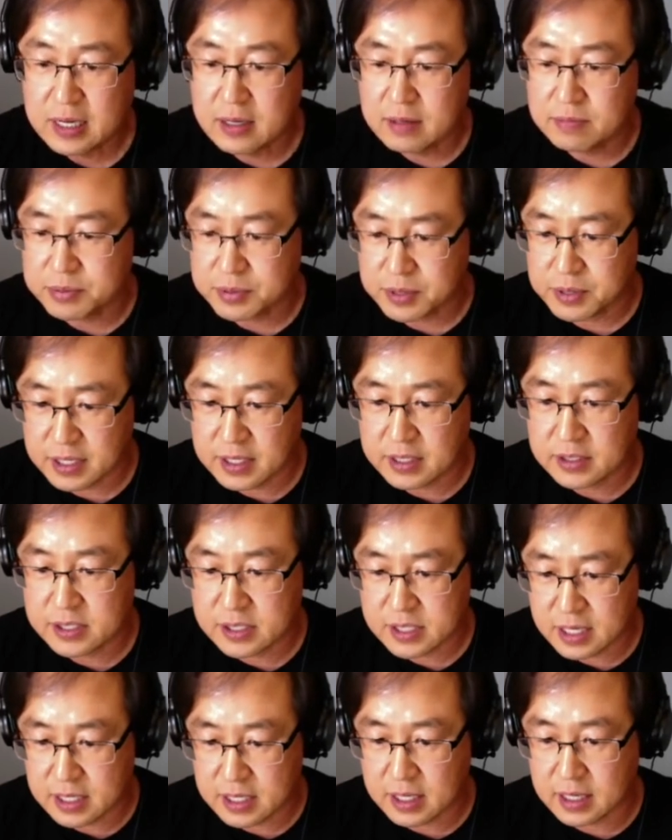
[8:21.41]
pretty
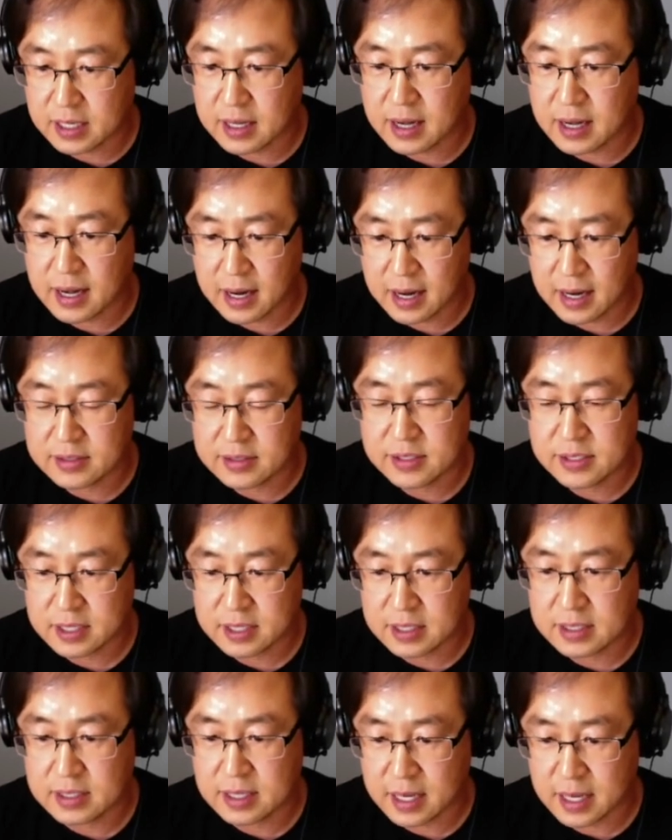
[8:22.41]
sunny, hot, sunny
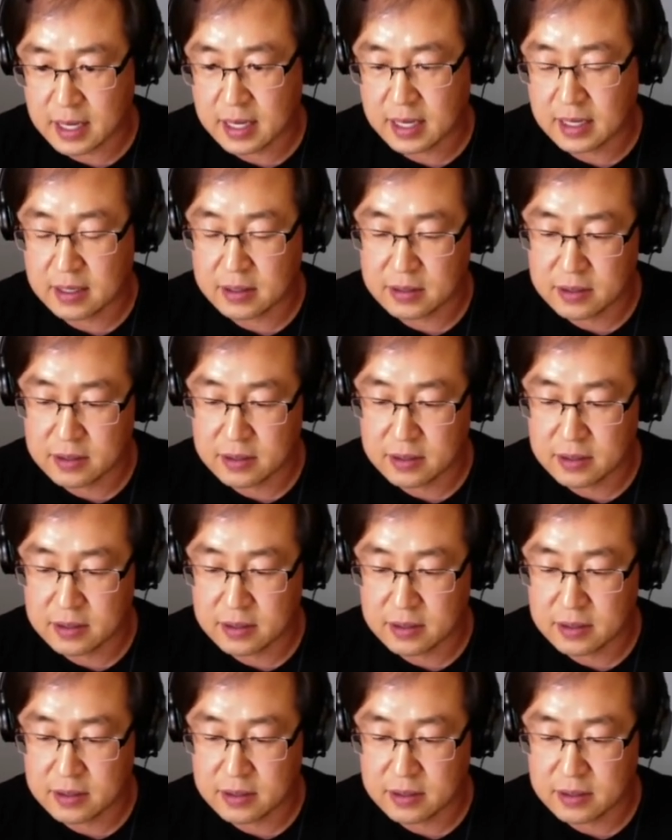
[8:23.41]
day,